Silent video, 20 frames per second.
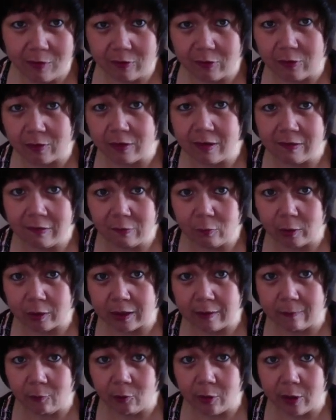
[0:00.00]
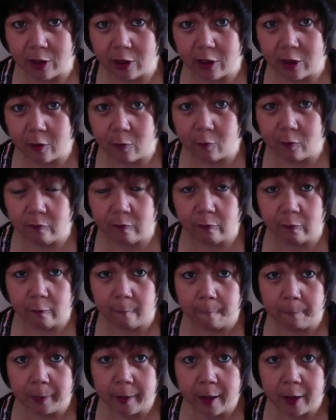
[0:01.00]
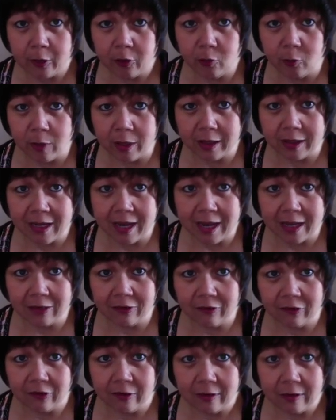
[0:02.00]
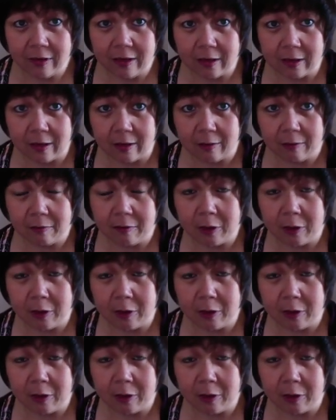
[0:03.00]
So this is what I'm going to use to attach the